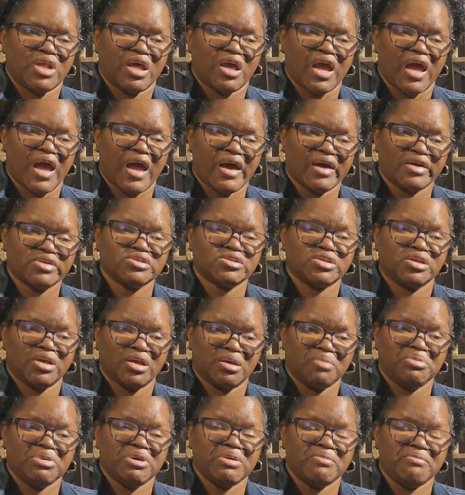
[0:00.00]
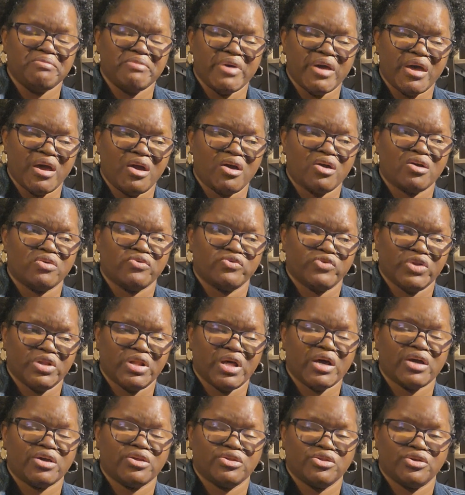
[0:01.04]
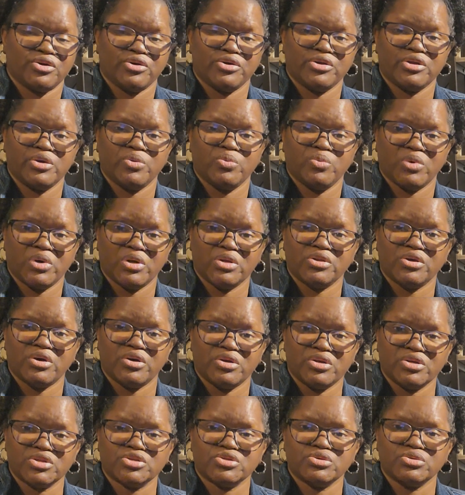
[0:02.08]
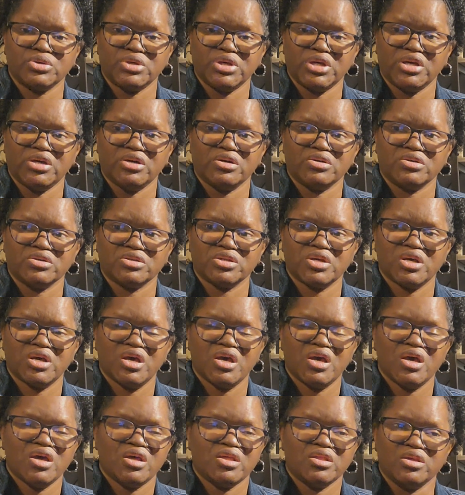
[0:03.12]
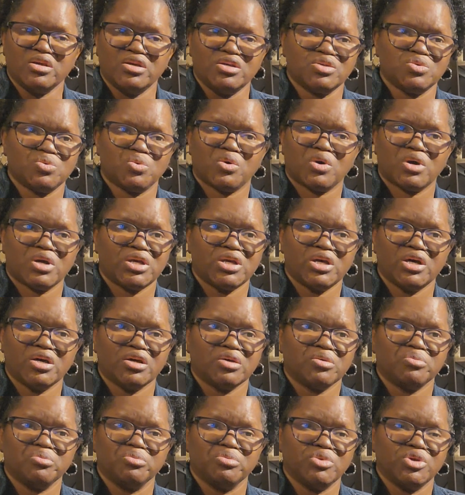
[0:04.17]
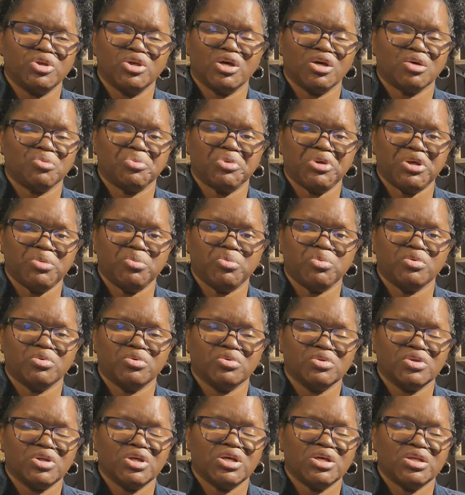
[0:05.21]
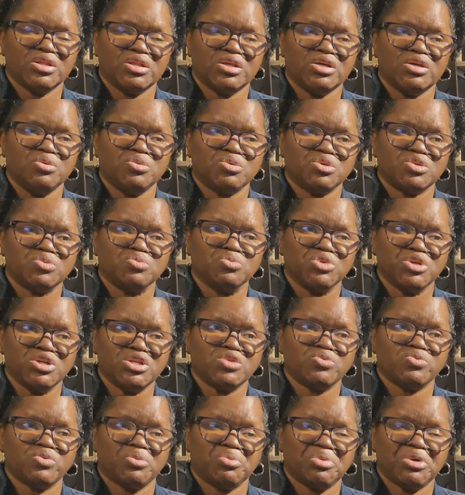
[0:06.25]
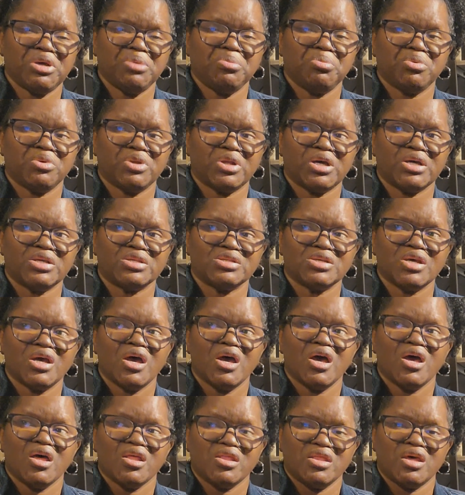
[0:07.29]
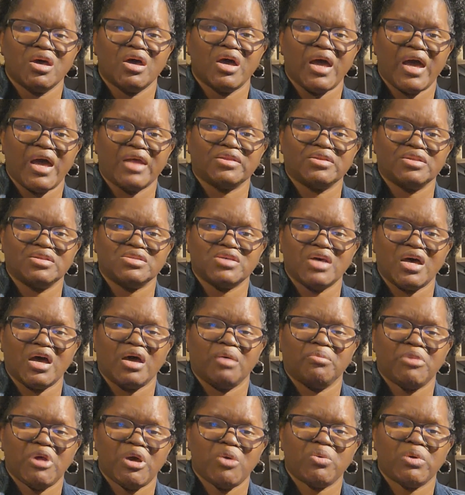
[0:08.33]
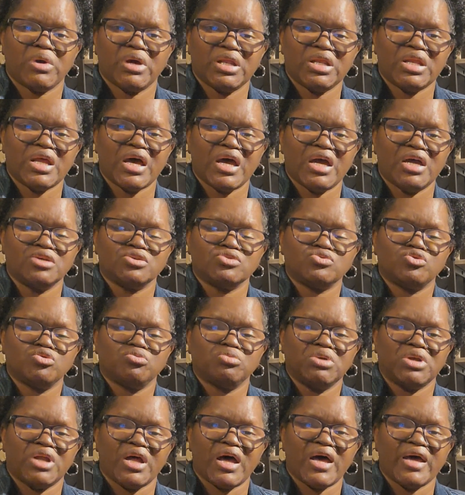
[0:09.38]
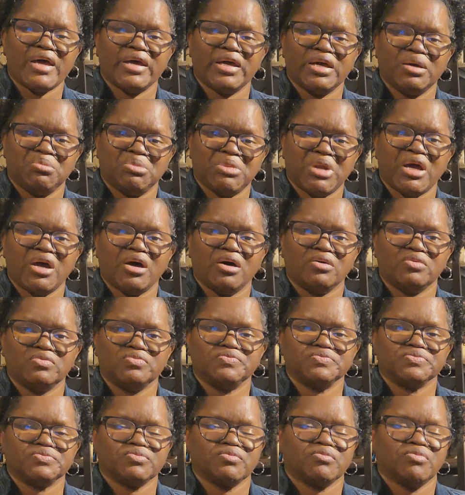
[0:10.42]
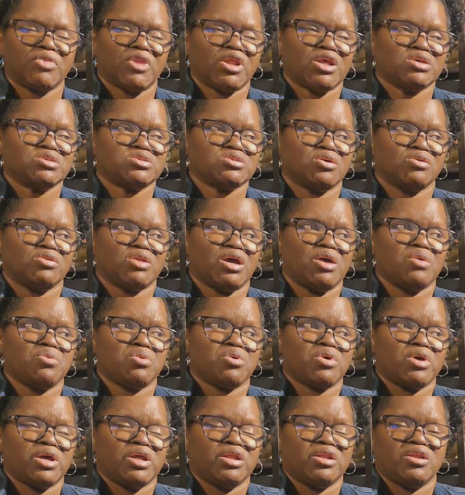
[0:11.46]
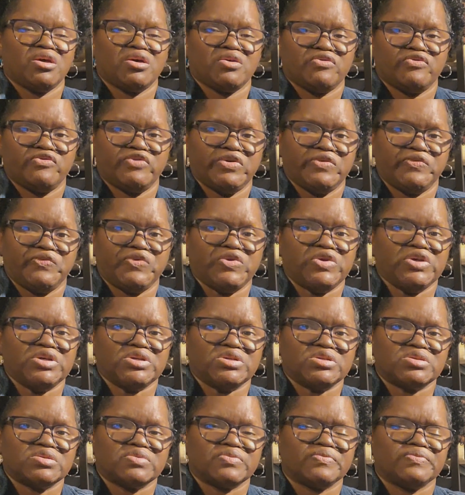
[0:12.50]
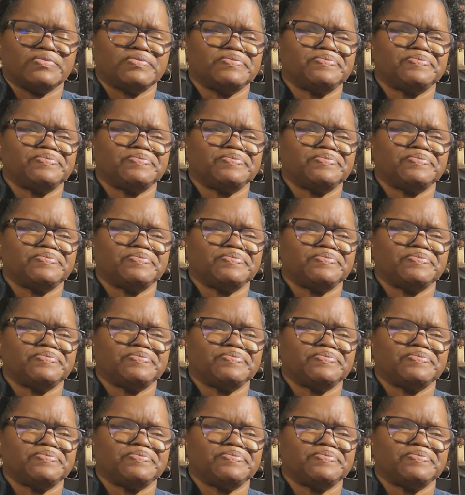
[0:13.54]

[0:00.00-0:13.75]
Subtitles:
They actually had been married for like 31, 32 years. These weren't young people. These were people that at the time, they were in the age group that I am now. So they were in their 50s.